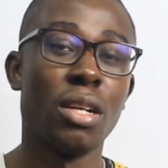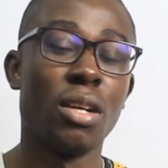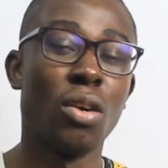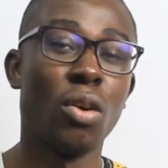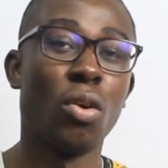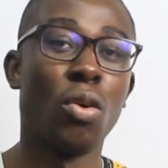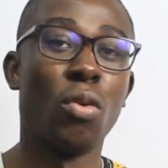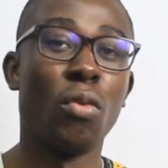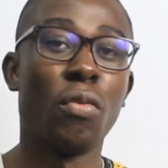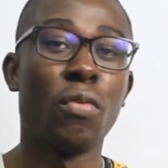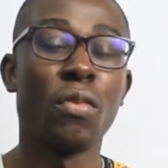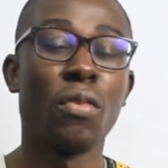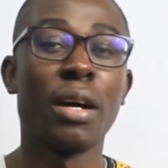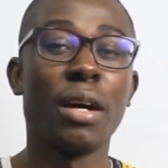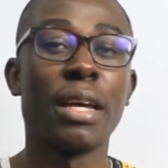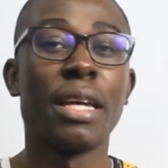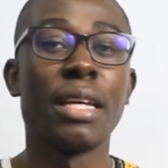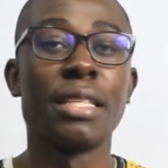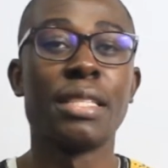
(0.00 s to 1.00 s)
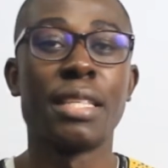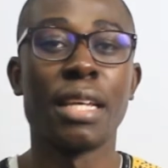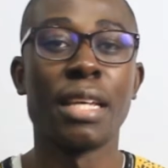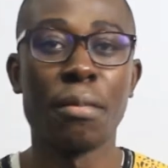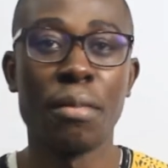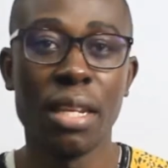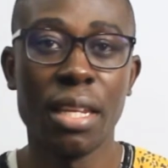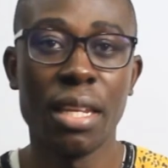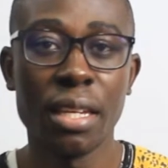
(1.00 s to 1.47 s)
of
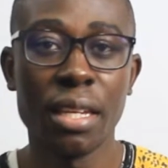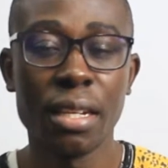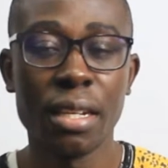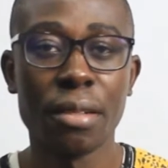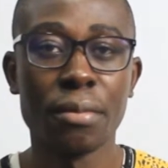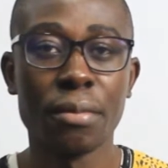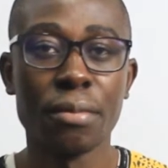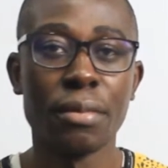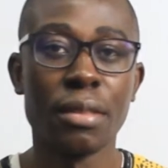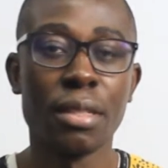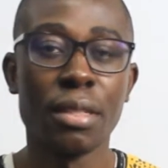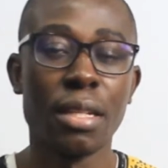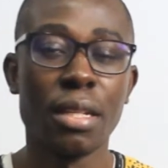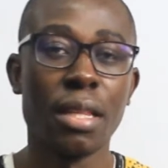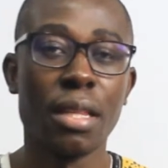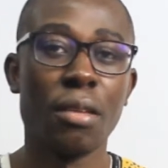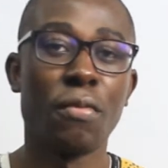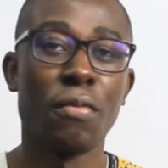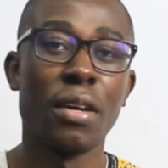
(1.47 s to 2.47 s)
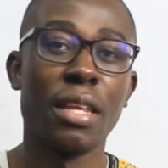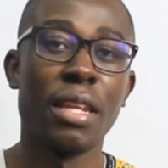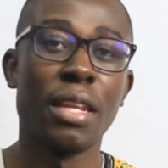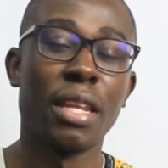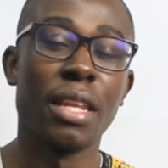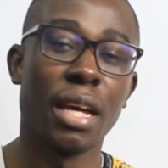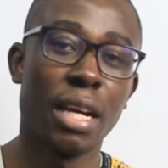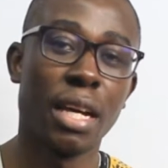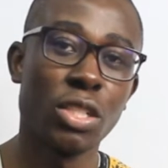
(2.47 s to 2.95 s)
examining the
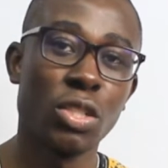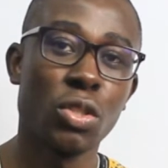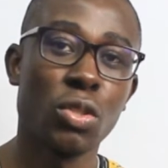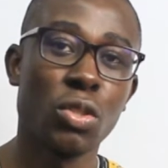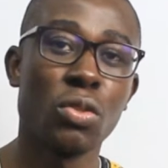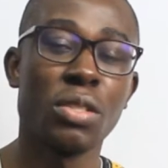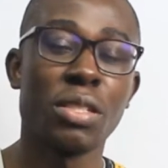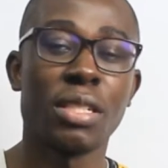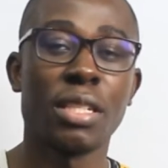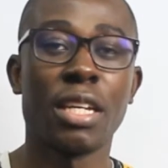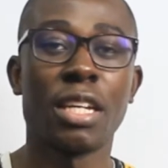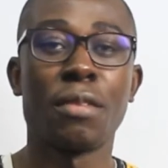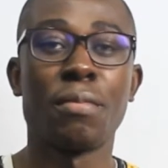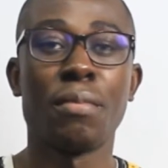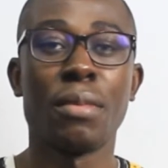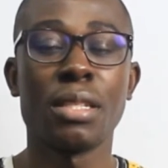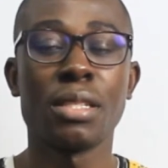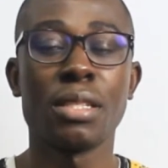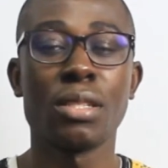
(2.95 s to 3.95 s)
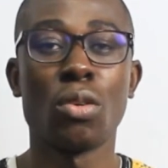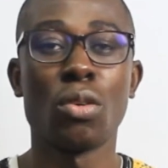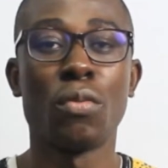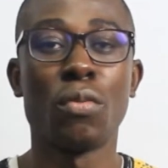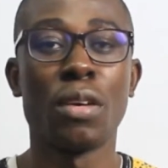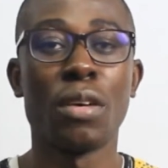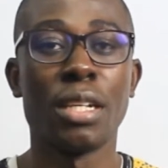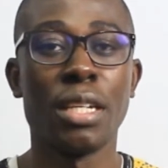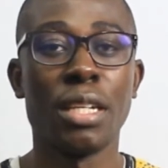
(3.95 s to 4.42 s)
financial statements of
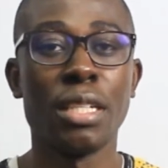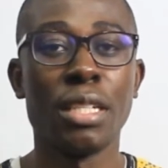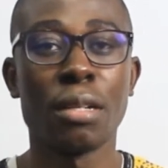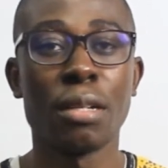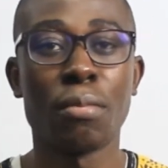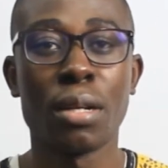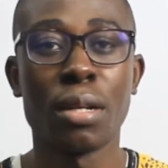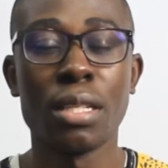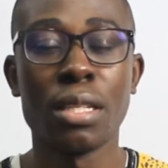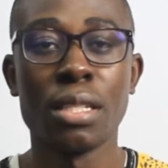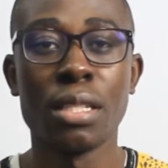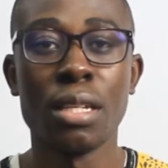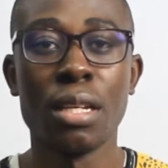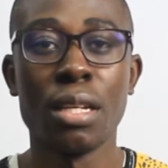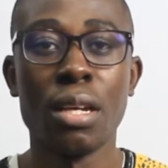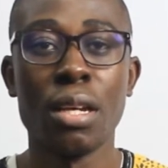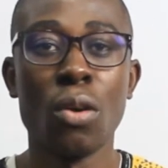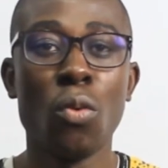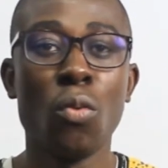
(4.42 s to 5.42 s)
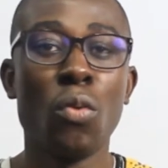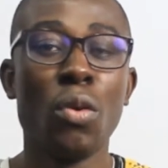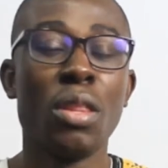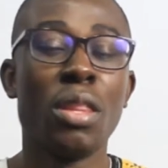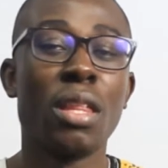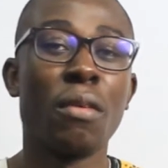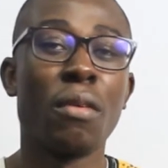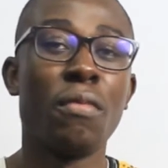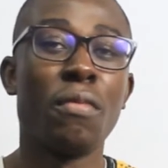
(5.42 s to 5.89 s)
an enterprise with
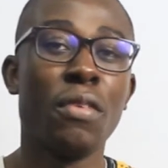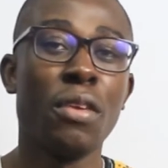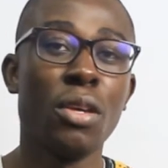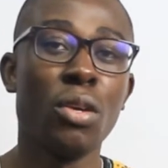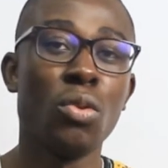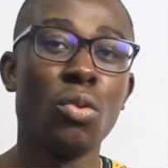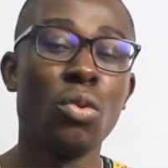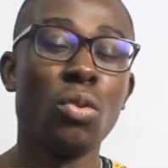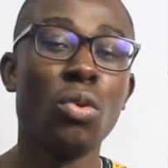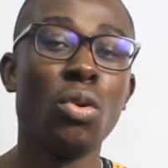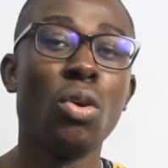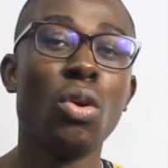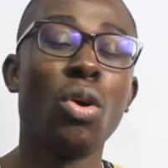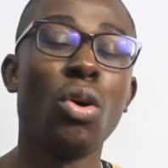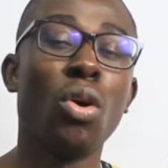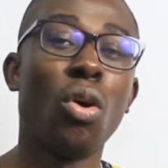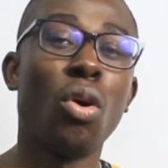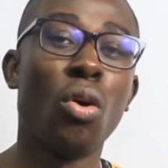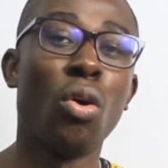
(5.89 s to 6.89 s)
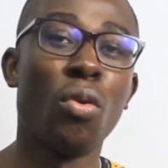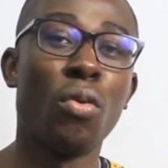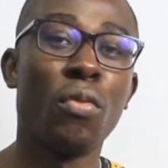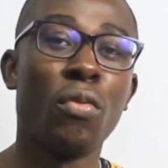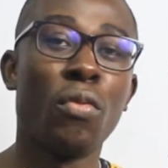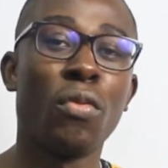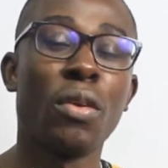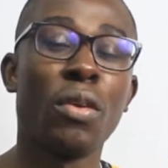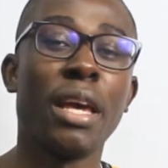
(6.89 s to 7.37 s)
a view of
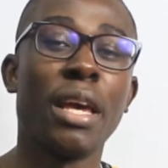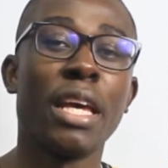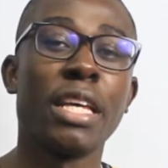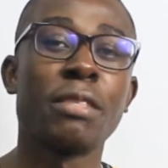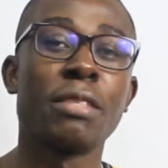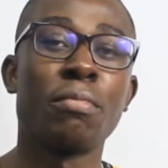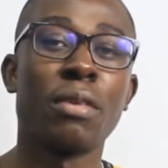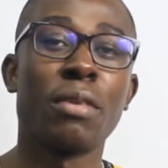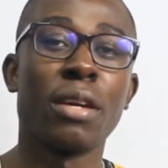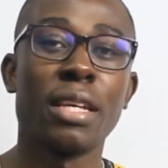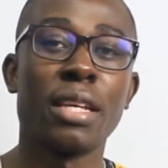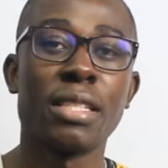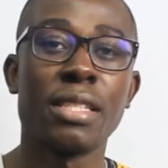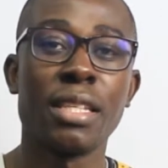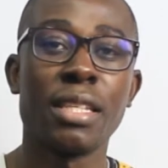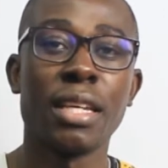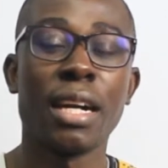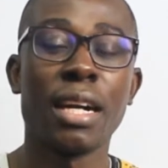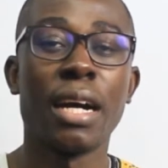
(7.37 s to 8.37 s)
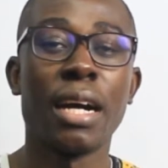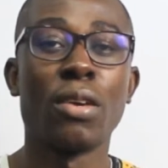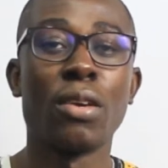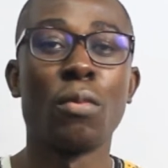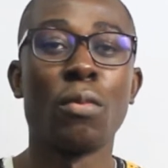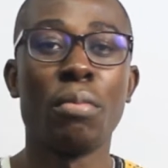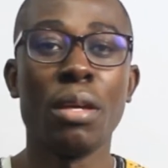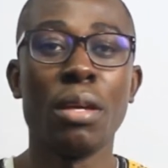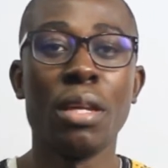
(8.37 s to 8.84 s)
expressing an
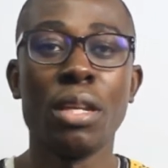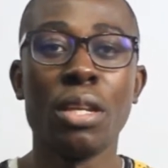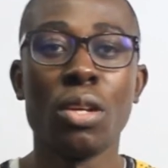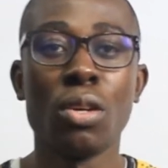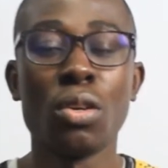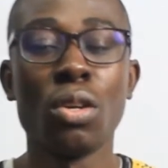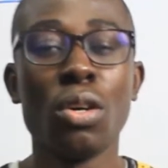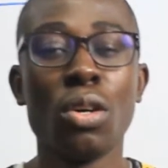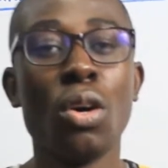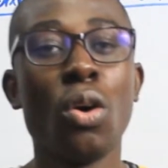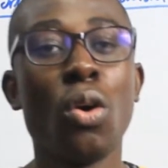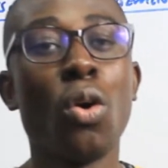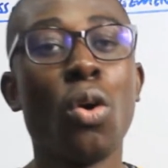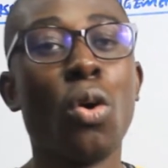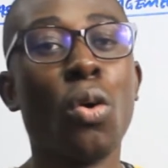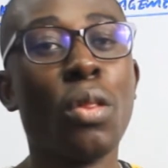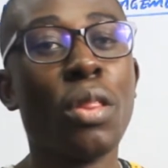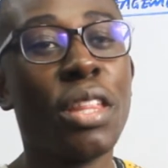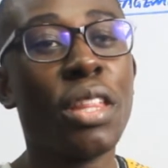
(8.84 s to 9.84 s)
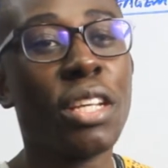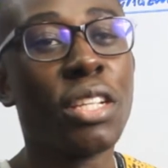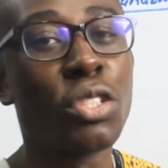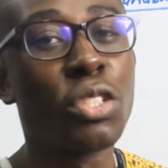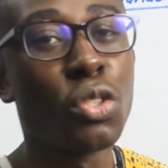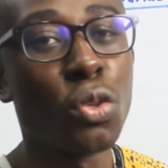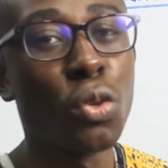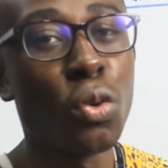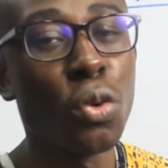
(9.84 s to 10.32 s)
opinion on the
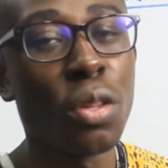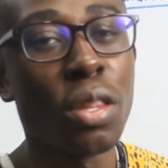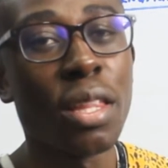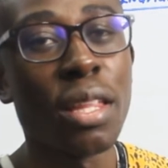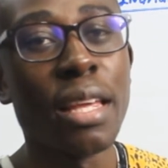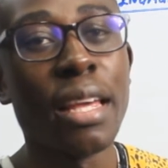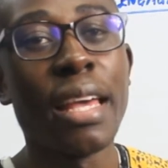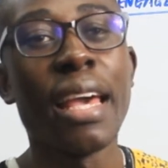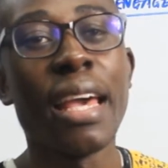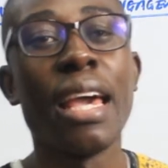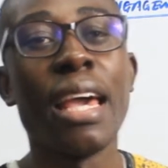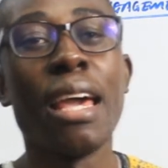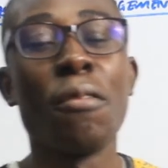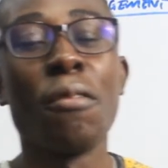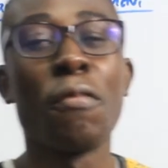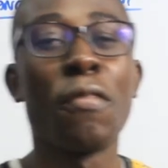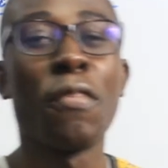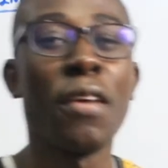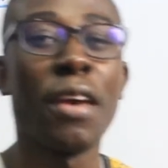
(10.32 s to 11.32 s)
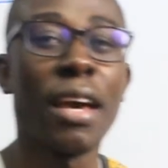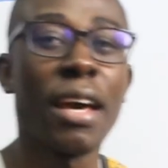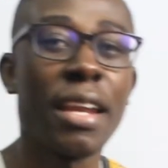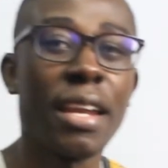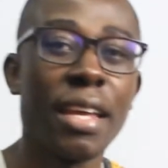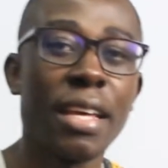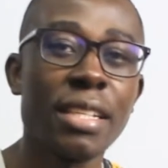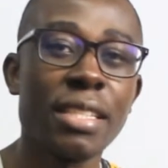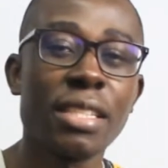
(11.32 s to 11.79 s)
truth and
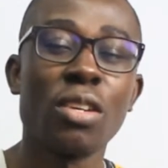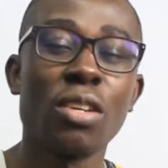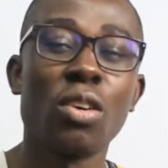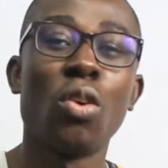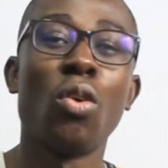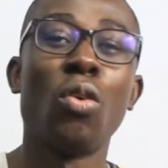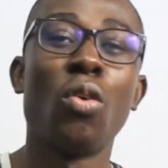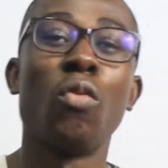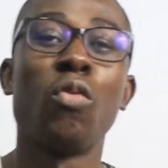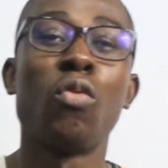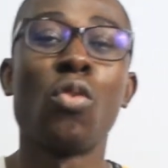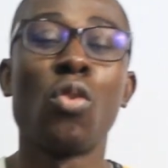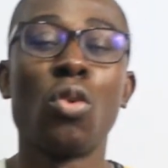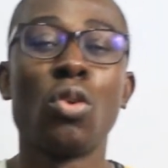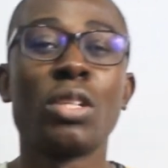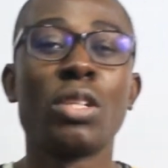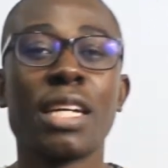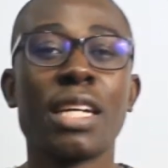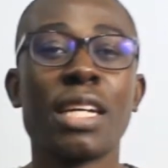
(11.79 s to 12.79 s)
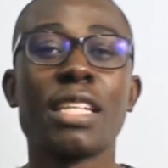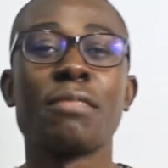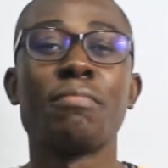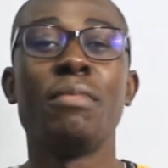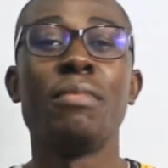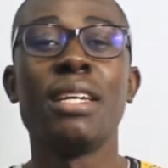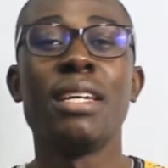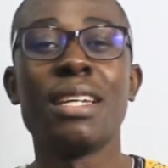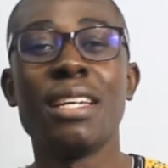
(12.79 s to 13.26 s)
fairness of what has
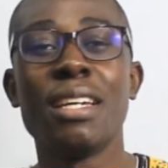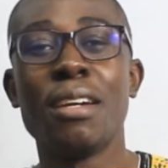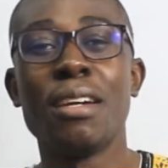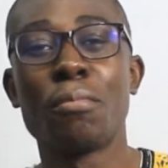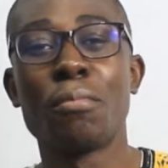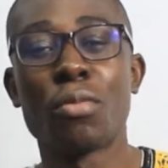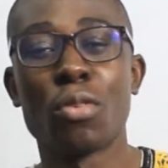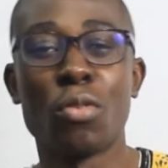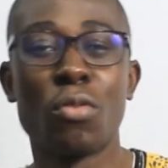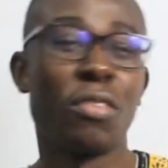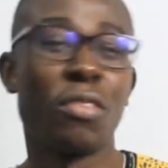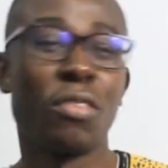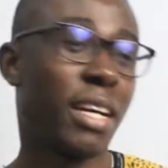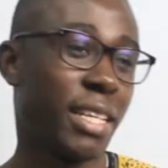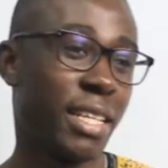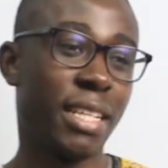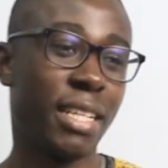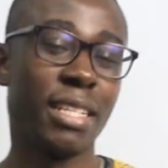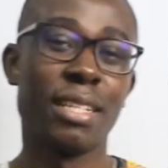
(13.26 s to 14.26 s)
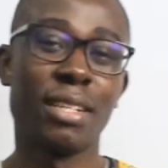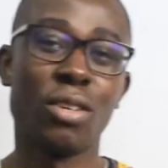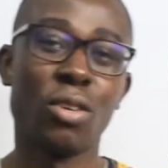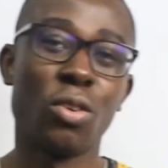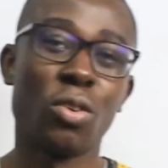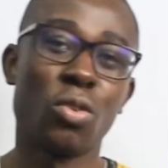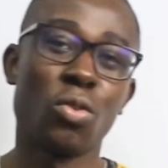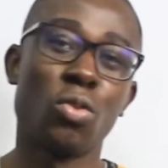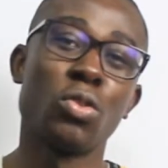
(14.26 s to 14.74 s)
been provided or
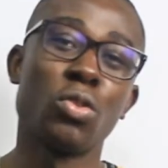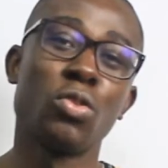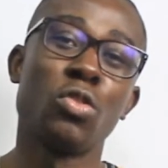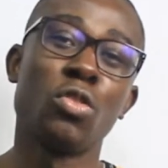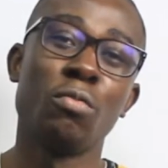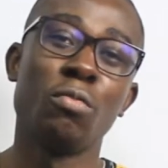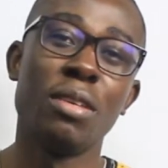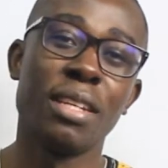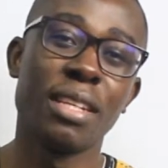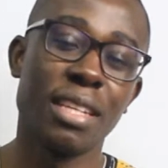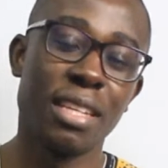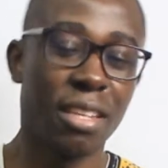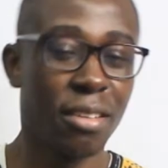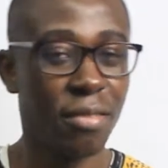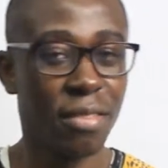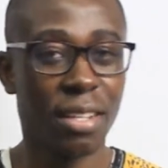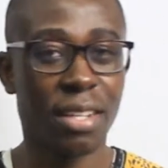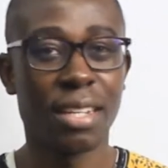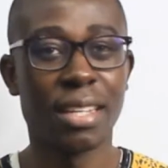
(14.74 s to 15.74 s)
what we've been given.